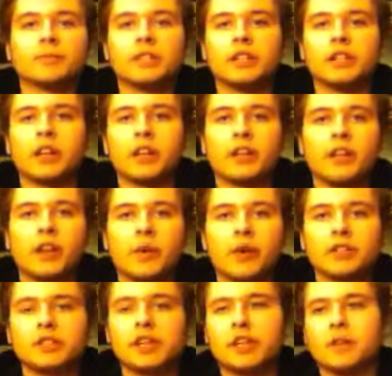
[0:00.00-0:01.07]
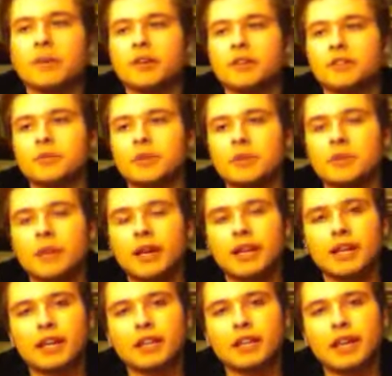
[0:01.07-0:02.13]
Another thing I want to talk about is when you're
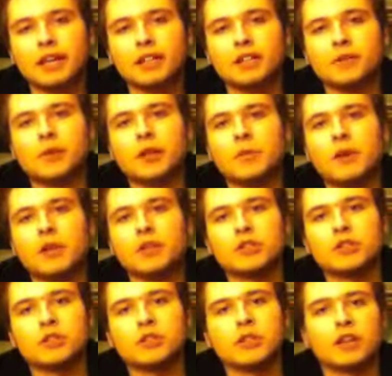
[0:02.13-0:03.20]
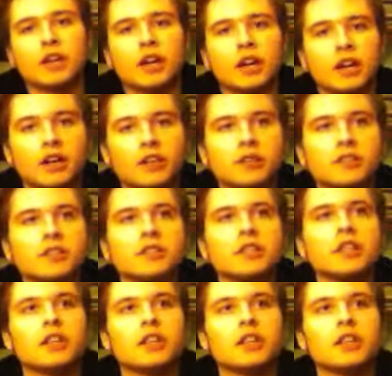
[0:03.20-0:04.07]
making a deck, you want to make sure that the cards